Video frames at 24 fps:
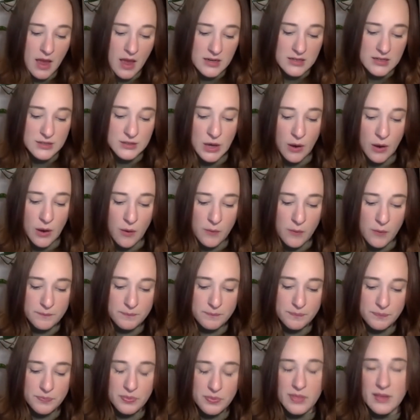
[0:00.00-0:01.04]
So
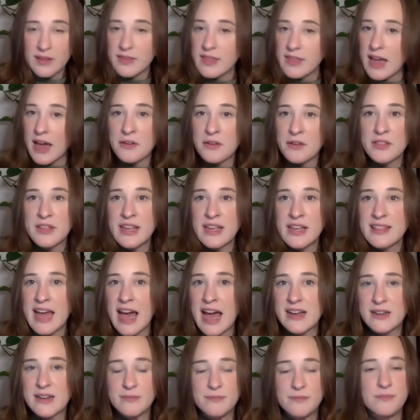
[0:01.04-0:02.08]
the other thing
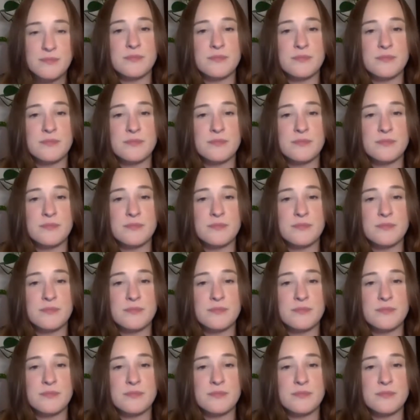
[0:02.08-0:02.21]
that